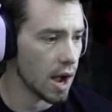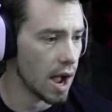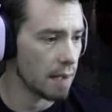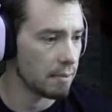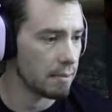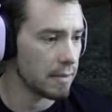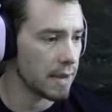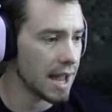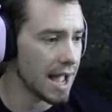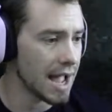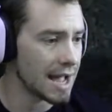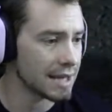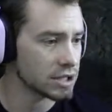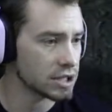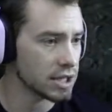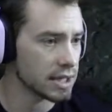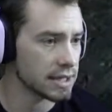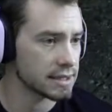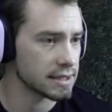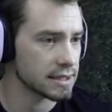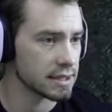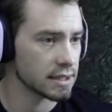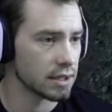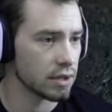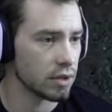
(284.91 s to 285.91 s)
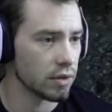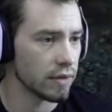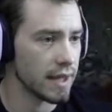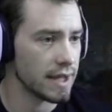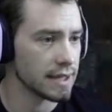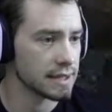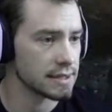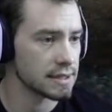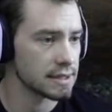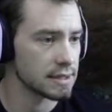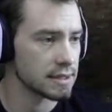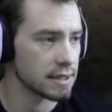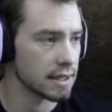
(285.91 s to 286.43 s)
I'm not Jason though.
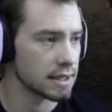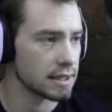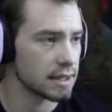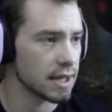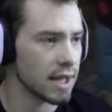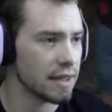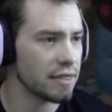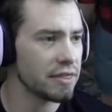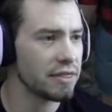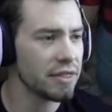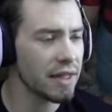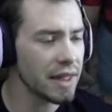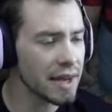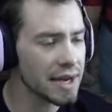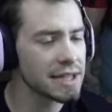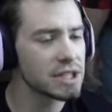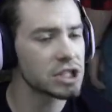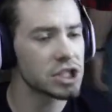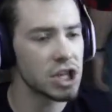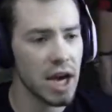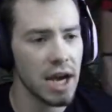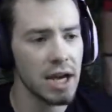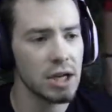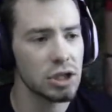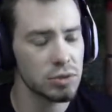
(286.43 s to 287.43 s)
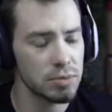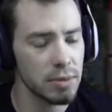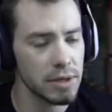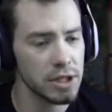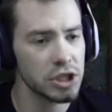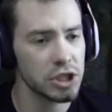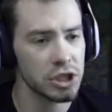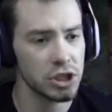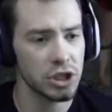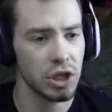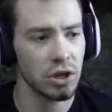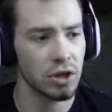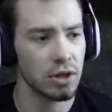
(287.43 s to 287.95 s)
That's that. I thought I changed my
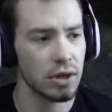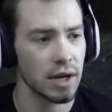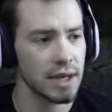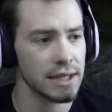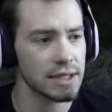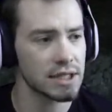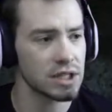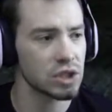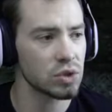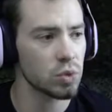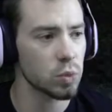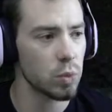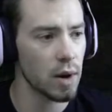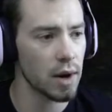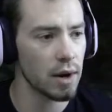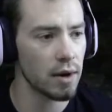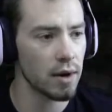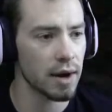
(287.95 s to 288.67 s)
shirt. I swear.